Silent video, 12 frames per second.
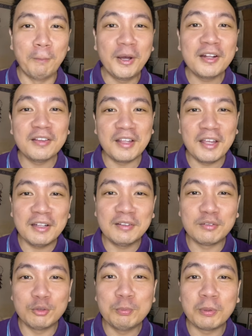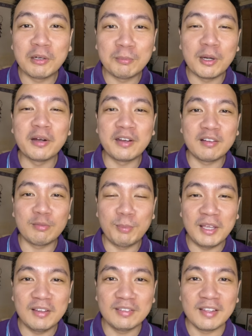But in the supermarket
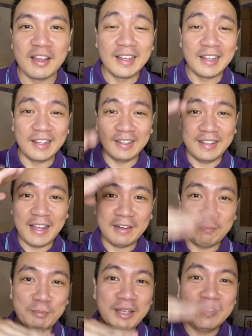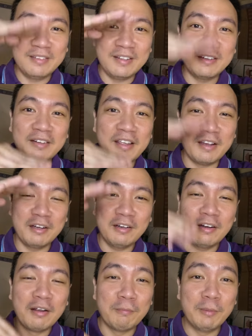space, that mid tier
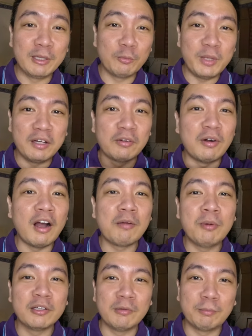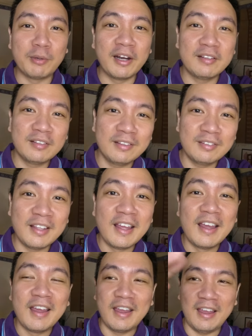here between rock bottom prices
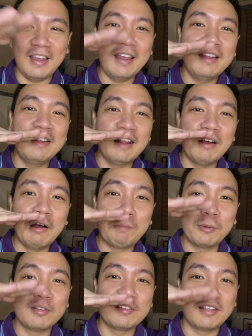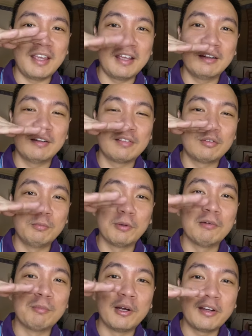and upper scale
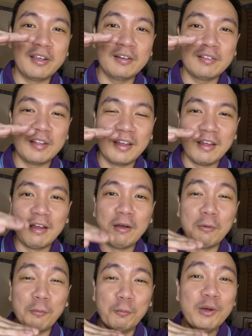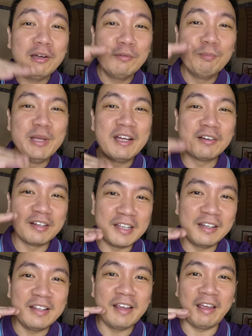supermarkets would be
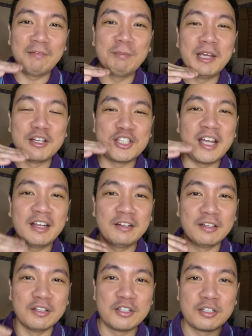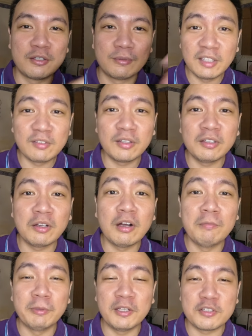really a big challenge. Let's look at the
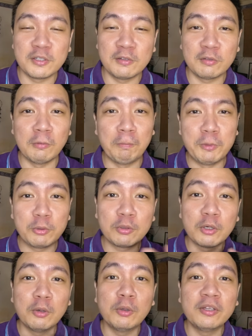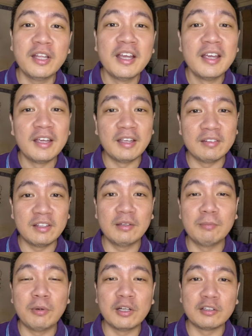competition. So Pure Gold is in
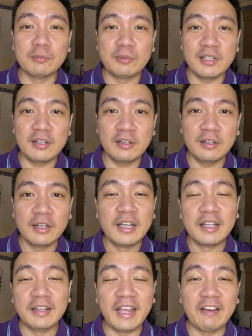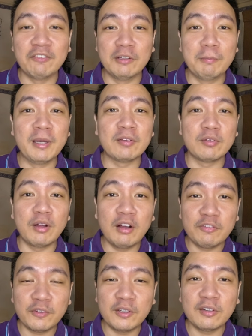the bottom tier. They have the best
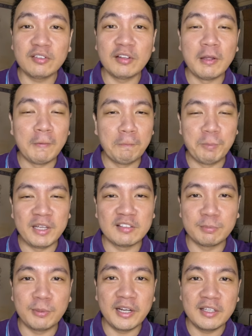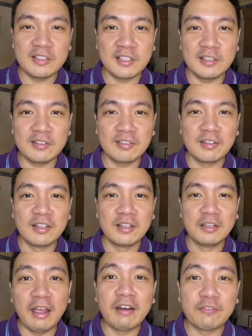offers, best prices,
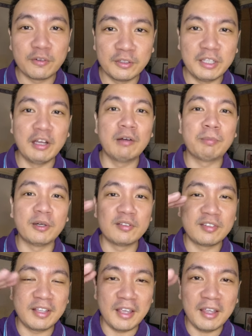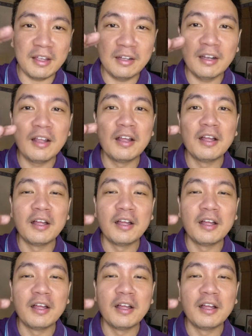and for the upper scale,